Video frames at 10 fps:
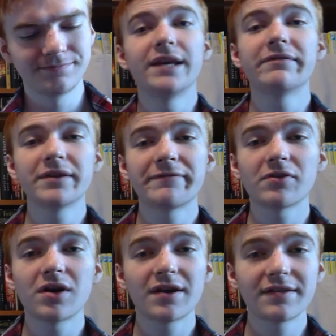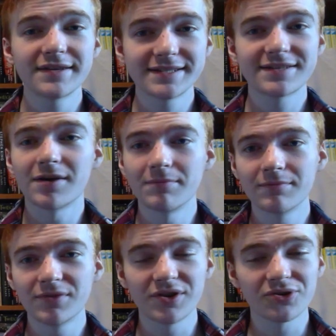Even if a lot of these
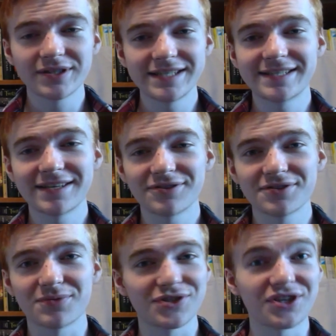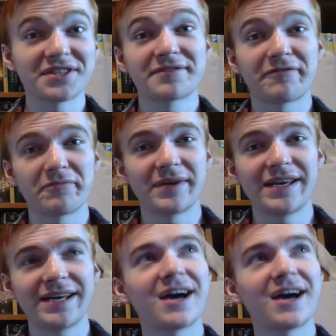dumb little details were just for me,